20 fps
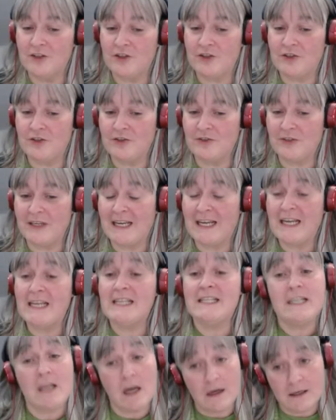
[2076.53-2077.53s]
to
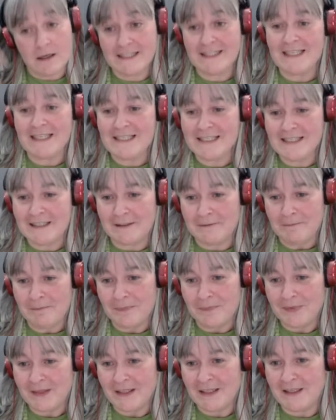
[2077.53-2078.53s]
his younger sister
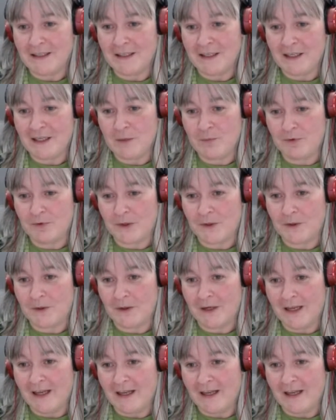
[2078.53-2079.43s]
in Hebrew.